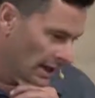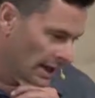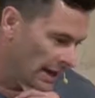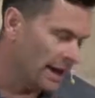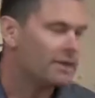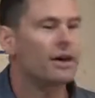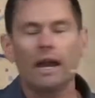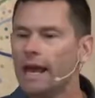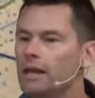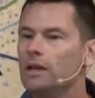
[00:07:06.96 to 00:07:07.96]
And I
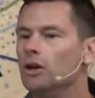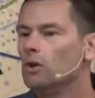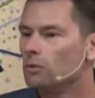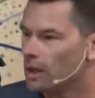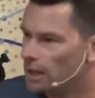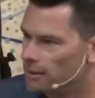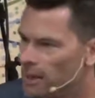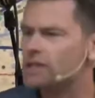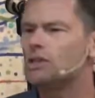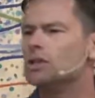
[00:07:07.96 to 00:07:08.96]
thought, hey,
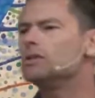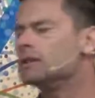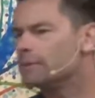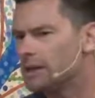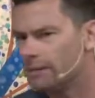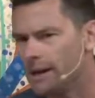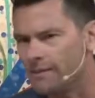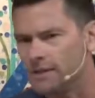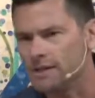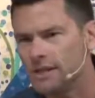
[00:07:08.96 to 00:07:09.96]
I should do something about this.